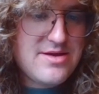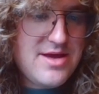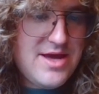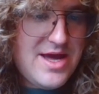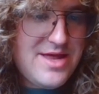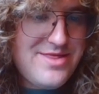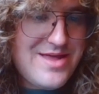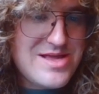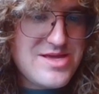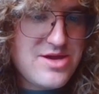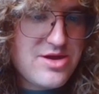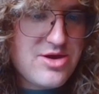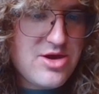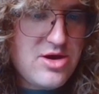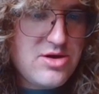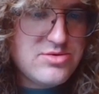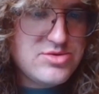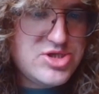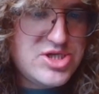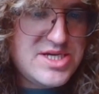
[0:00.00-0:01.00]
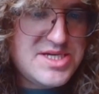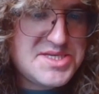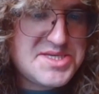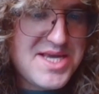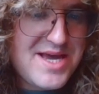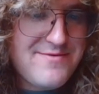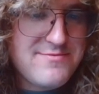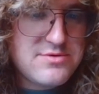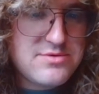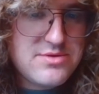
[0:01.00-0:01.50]
and then you go
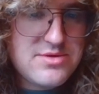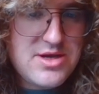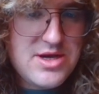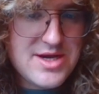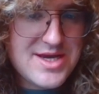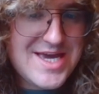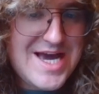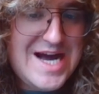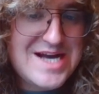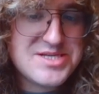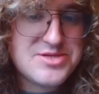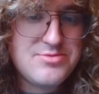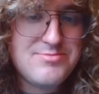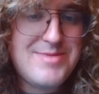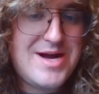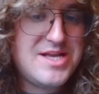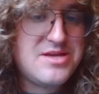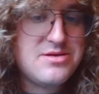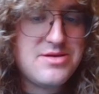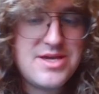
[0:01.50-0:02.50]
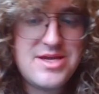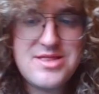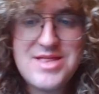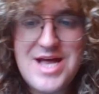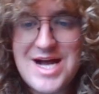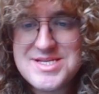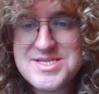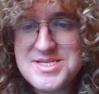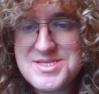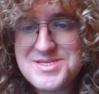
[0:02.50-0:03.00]
g7 and castle manually.
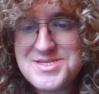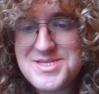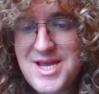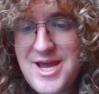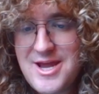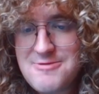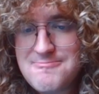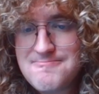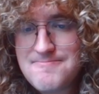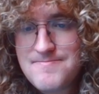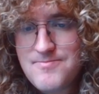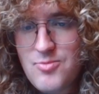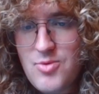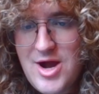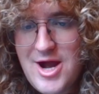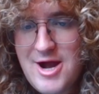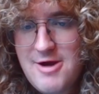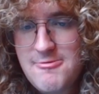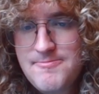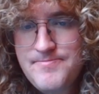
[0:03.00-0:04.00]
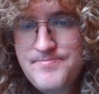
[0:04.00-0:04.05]
That's insane. Wow.